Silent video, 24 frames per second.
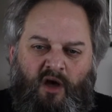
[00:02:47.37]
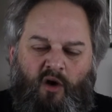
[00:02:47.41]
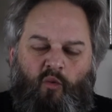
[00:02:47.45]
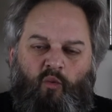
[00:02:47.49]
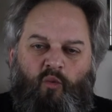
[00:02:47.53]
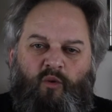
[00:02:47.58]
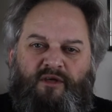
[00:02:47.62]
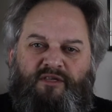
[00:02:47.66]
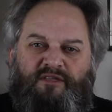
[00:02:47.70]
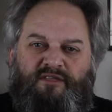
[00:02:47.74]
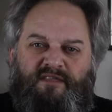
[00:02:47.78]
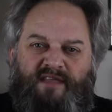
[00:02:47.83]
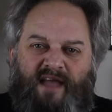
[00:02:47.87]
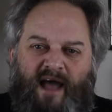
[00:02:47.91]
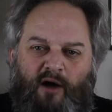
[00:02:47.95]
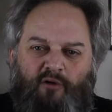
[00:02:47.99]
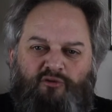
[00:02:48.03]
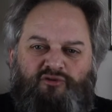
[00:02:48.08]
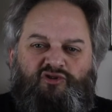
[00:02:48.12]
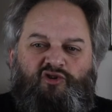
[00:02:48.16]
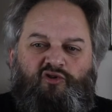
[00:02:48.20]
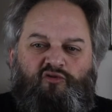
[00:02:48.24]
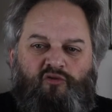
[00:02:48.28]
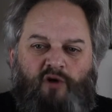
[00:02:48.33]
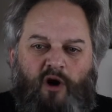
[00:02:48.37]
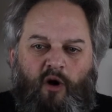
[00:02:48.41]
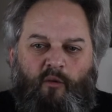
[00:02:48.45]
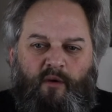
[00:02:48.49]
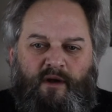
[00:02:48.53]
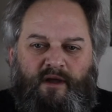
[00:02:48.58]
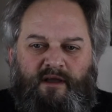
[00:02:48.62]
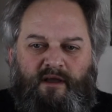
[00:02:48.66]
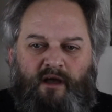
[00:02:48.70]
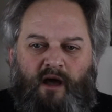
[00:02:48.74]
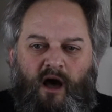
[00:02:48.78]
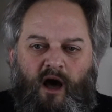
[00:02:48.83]
With doubts
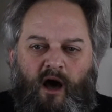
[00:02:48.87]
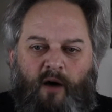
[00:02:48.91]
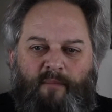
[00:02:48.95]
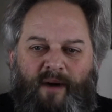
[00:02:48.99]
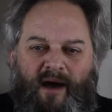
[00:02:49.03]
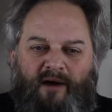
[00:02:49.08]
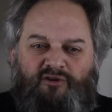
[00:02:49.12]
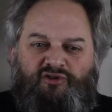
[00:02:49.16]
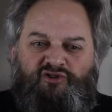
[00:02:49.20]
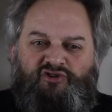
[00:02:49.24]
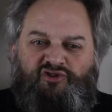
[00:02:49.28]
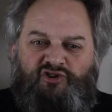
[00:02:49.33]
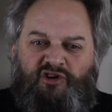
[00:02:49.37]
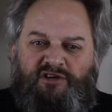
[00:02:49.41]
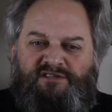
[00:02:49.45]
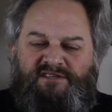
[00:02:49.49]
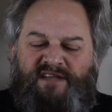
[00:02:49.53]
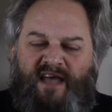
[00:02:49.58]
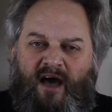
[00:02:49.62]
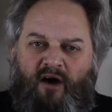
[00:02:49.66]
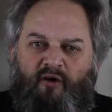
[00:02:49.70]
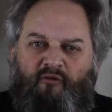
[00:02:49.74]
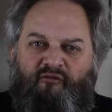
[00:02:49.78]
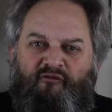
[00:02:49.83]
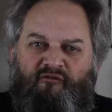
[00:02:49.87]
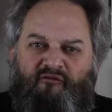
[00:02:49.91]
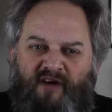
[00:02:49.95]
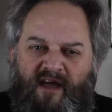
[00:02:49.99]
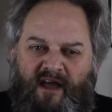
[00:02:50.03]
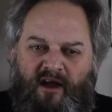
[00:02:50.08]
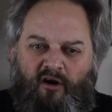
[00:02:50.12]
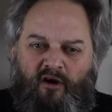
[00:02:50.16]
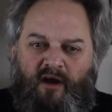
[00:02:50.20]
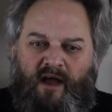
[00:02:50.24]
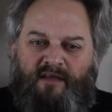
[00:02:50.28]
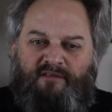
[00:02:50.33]
growing about just how
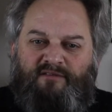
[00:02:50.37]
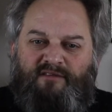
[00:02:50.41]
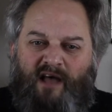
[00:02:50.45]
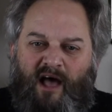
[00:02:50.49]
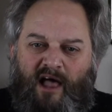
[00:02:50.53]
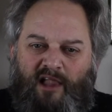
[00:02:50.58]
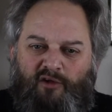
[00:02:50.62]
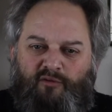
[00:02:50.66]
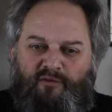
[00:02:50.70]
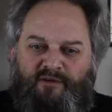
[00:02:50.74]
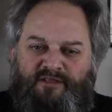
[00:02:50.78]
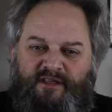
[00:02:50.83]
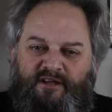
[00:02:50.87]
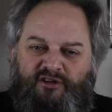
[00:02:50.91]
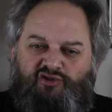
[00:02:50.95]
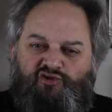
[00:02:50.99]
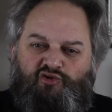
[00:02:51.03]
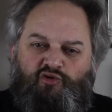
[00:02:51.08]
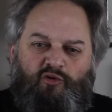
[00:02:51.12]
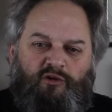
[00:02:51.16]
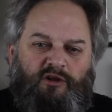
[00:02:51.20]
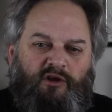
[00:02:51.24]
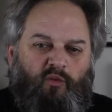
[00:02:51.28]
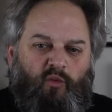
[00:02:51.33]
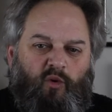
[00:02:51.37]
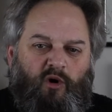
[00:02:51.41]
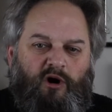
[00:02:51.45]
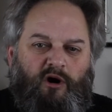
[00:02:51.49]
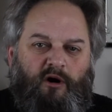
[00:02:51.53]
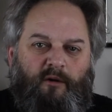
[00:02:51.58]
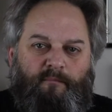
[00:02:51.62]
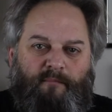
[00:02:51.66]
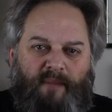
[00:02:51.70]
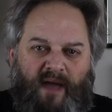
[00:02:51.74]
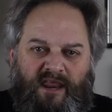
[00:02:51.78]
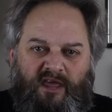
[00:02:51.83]
fair and tolerant they truly
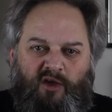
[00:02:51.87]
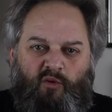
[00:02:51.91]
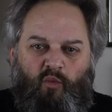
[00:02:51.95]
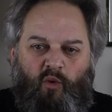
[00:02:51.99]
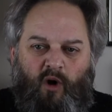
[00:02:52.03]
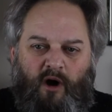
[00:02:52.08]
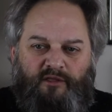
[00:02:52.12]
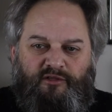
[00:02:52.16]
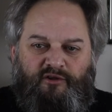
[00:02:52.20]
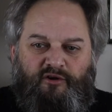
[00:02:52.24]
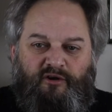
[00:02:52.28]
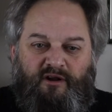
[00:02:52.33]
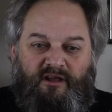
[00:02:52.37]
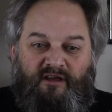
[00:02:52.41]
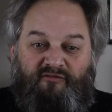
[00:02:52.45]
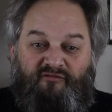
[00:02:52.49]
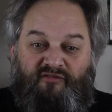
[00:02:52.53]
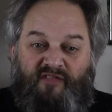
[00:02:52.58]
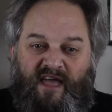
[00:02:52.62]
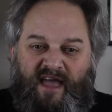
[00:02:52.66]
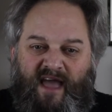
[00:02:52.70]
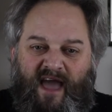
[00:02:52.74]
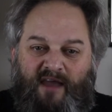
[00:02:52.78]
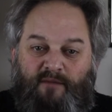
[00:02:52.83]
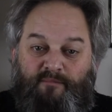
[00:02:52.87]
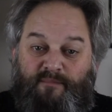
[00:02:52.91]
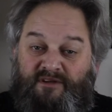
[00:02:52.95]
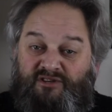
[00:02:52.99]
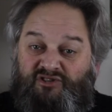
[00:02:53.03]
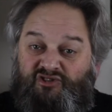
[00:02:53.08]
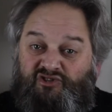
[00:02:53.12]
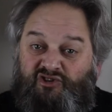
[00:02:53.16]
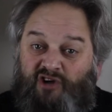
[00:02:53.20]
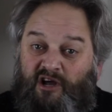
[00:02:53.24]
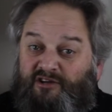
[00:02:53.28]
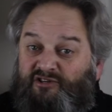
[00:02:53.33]
were, many wondered if they had
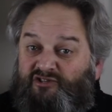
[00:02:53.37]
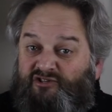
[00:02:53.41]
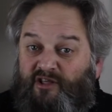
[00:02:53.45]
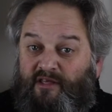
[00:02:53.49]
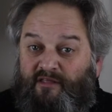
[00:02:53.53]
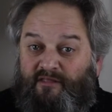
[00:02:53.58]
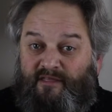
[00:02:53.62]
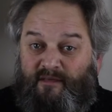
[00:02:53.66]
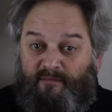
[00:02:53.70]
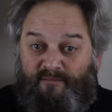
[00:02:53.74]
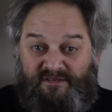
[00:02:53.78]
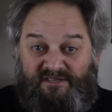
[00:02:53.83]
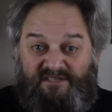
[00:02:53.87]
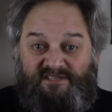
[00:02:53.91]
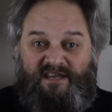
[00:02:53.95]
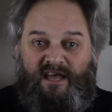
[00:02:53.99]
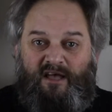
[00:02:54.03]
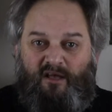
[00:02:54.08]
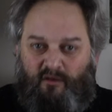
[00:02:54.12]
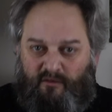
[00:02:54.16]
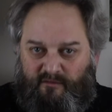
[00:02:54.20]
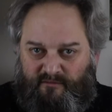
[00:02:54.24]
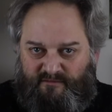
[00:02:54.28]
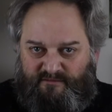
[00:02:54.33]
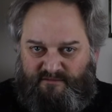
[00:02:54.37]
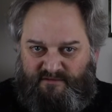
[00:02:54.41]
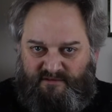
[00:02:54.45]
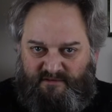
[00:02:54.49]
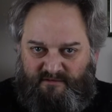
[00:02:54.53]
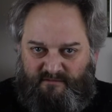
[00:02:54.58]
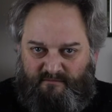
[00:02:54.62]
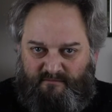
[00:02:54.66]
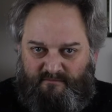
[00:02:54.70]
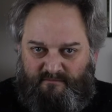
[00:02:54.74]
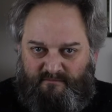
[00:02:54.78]
misjudged themselves.